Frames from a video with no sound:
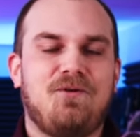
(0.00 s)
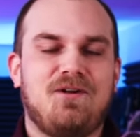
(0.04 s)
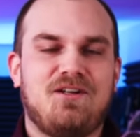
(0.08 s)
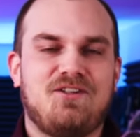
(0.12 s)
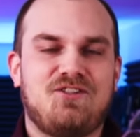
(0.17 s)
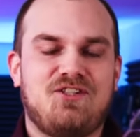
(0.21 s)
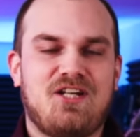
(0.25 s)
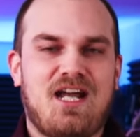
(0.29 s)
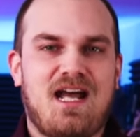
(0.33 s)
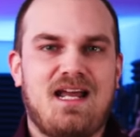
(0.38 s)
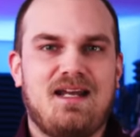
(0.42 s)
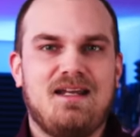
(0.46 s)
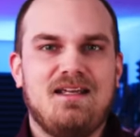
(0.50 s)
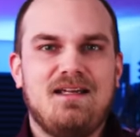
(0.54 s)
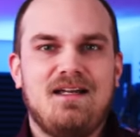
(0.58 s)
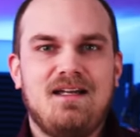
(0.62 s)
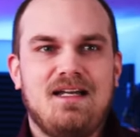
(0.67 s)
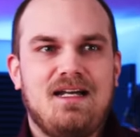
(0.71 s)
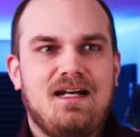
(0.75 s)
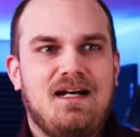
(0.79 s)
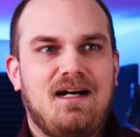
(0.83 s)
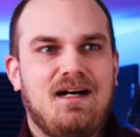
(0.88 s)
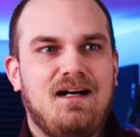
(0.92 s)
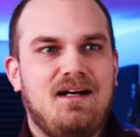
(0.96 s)
want to chat,
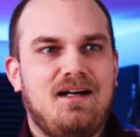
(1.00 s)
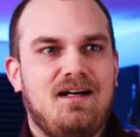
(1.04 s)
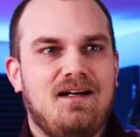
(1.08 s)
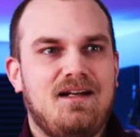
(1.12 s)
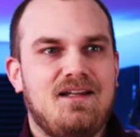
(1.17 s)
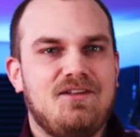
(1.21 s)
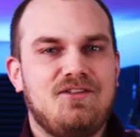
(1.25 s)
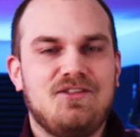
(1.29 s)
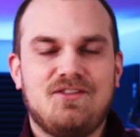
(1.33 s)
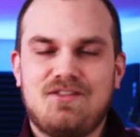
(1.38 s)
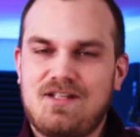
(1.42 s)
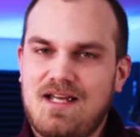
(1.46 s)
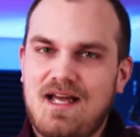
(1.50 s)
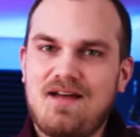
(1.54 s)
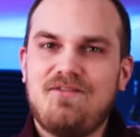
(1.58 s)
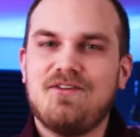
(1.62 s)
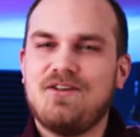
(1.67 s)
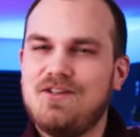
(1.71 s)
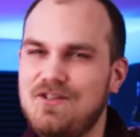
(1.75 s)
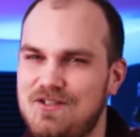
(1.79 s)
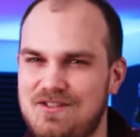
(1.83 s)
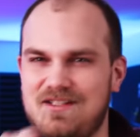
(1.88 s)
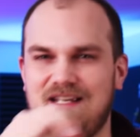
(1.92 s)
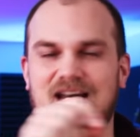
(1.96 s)
uh, and just have
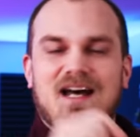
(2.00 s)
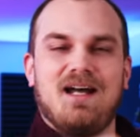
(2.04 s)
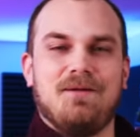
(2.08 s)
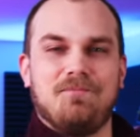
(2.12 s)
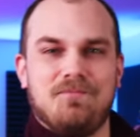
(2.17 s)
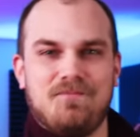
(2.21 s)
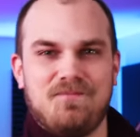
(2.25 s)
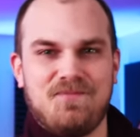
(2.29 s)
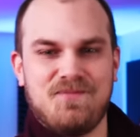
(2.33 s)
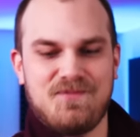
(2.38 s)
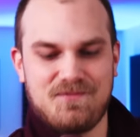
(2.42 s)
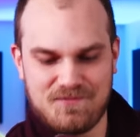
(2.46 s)
a good time.